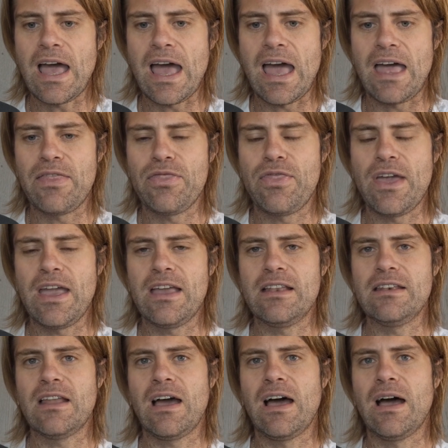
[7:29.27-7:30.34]
And
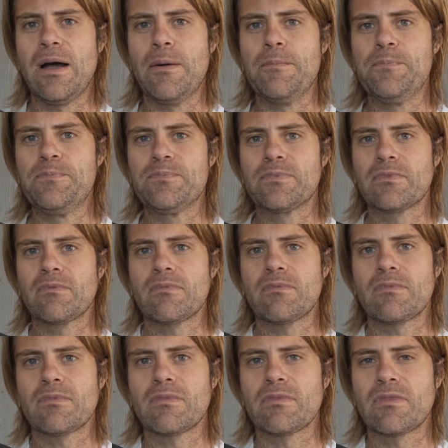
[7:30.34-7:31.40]
then
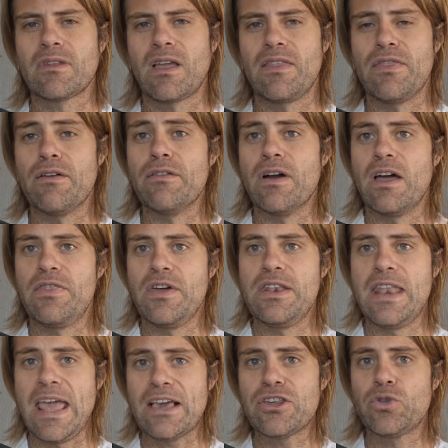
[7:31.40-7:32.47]
the
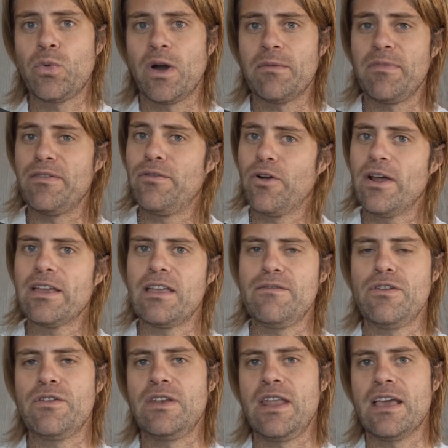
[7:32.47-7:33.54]
next one, before I give
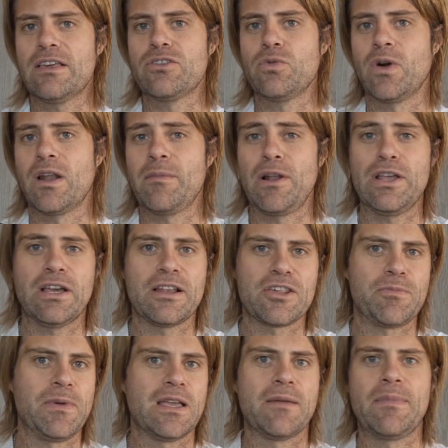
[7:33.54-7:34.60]
you the next one, I'm only going to
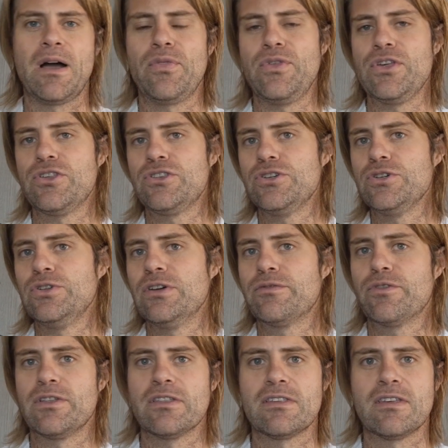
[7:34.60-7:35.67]
speak about these two
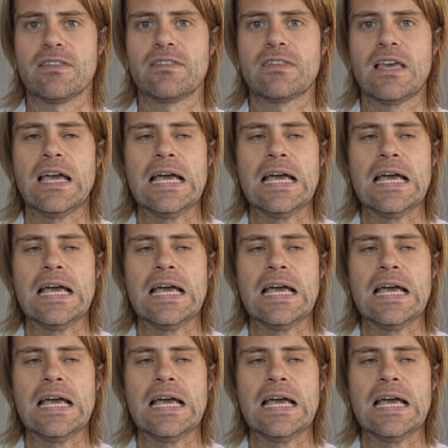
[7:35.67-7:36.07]
differences.